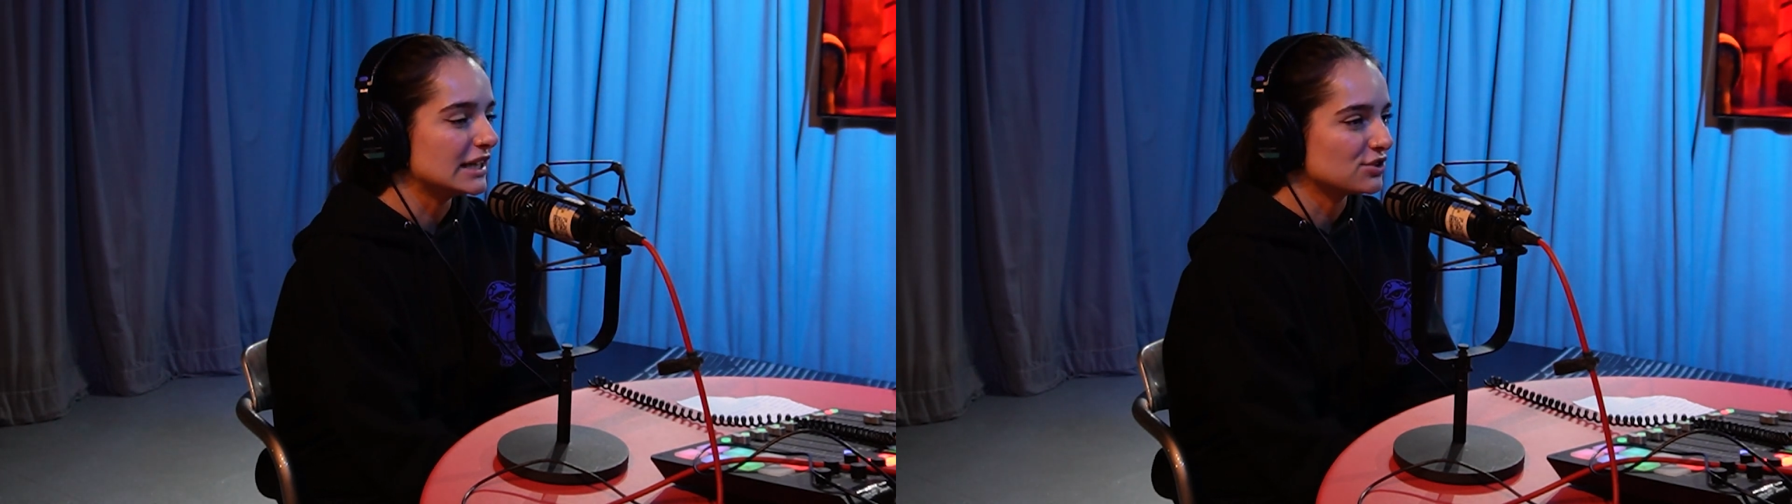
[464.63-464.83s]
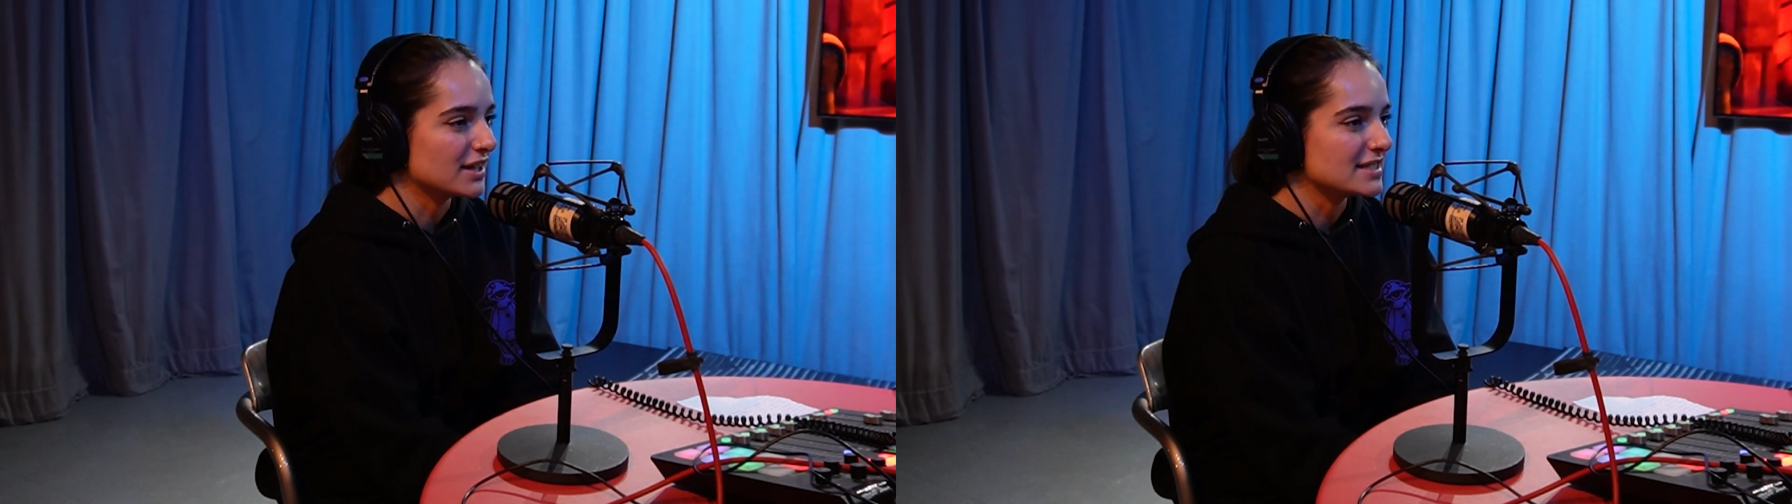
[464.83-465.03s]

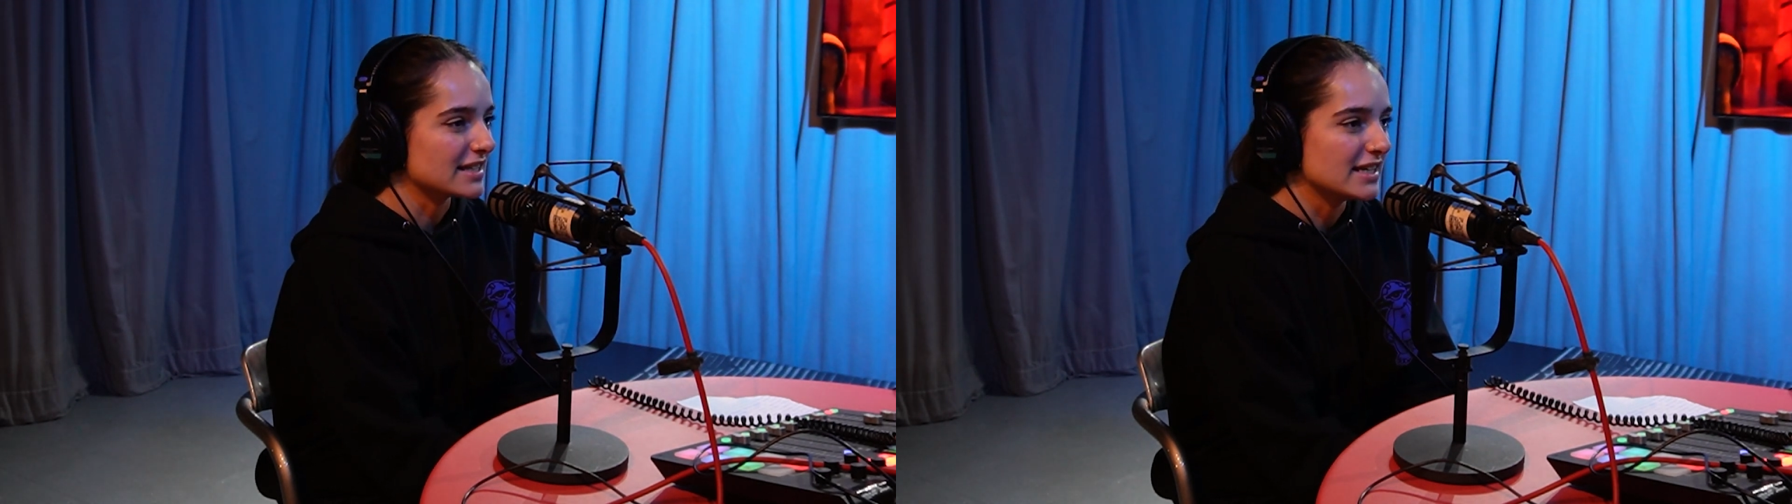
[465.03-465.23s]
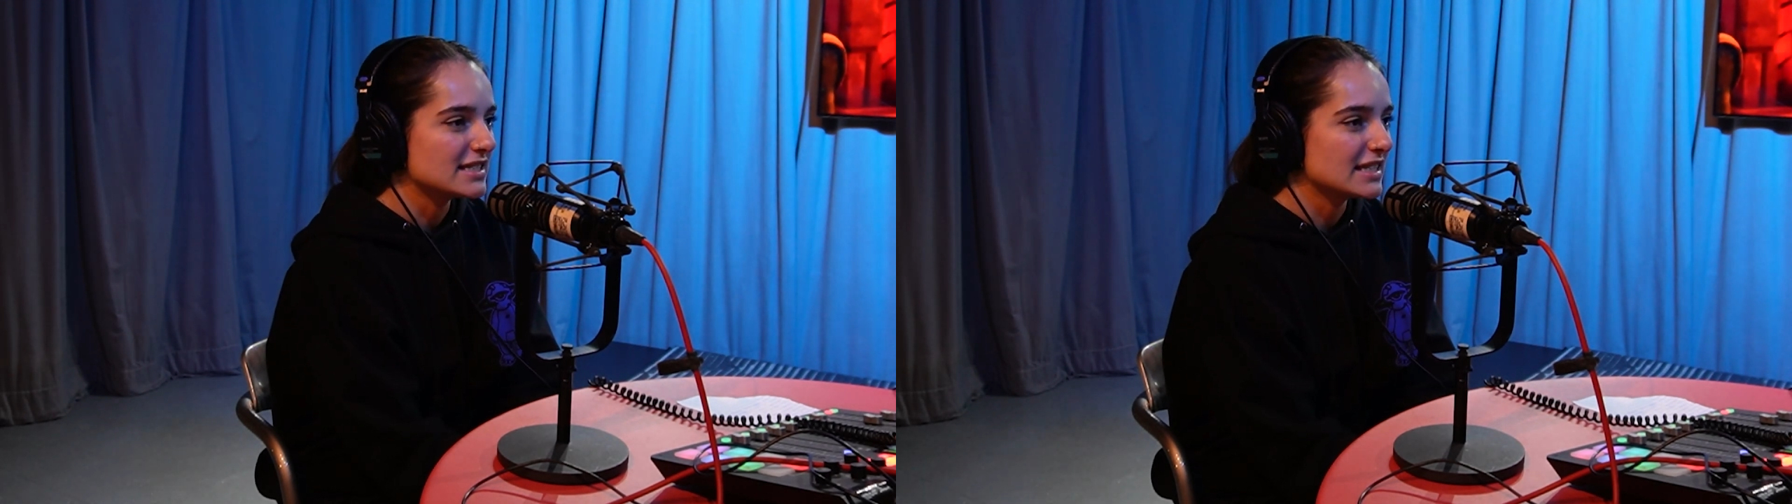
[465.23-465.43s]

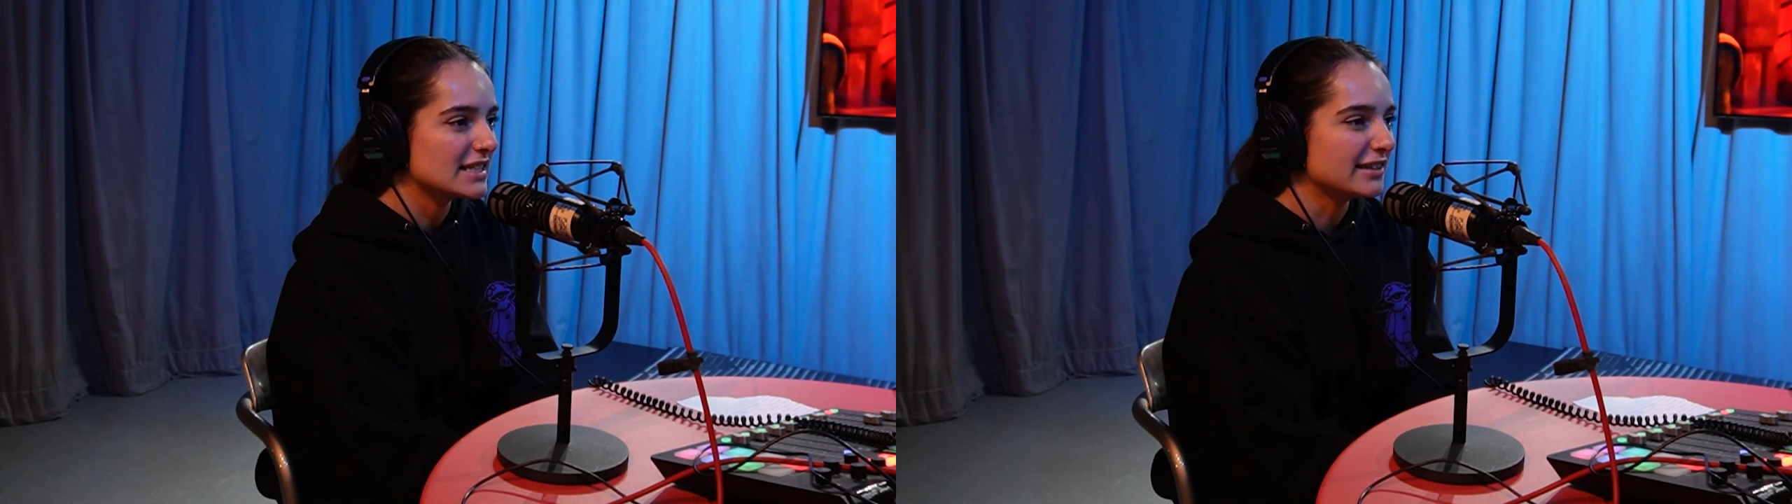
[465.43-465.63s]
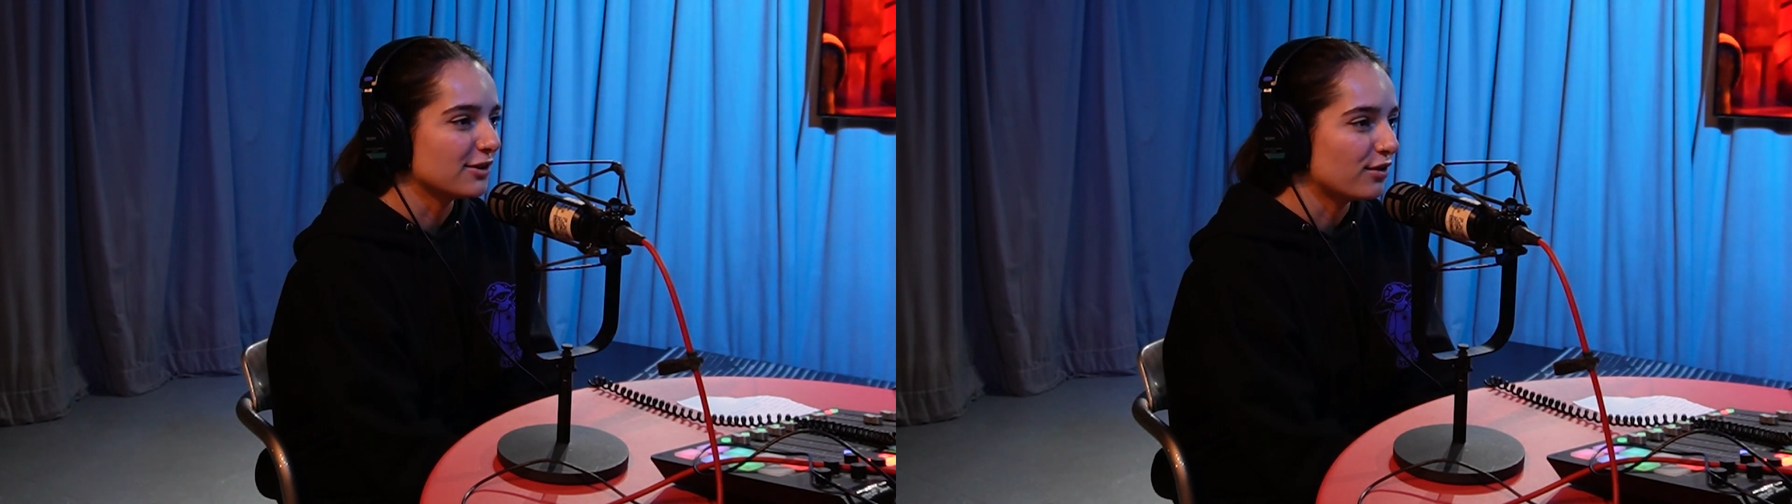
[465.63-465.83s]
translated
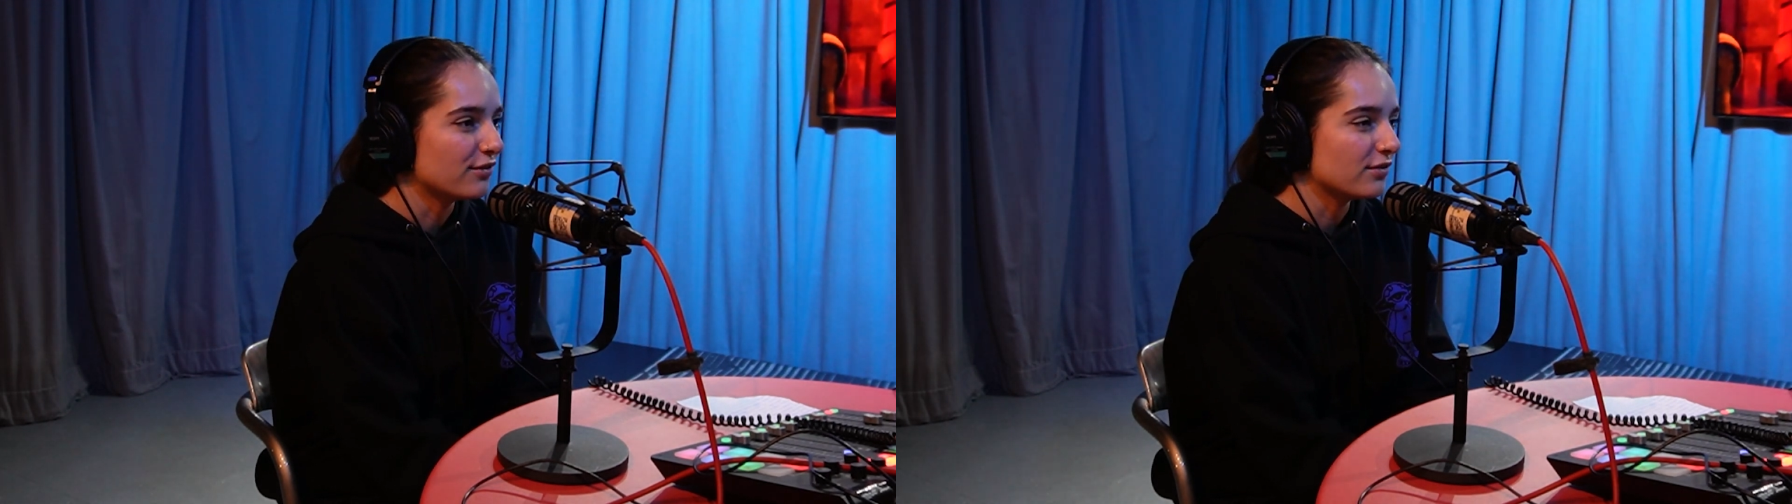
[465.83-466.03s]
in a lot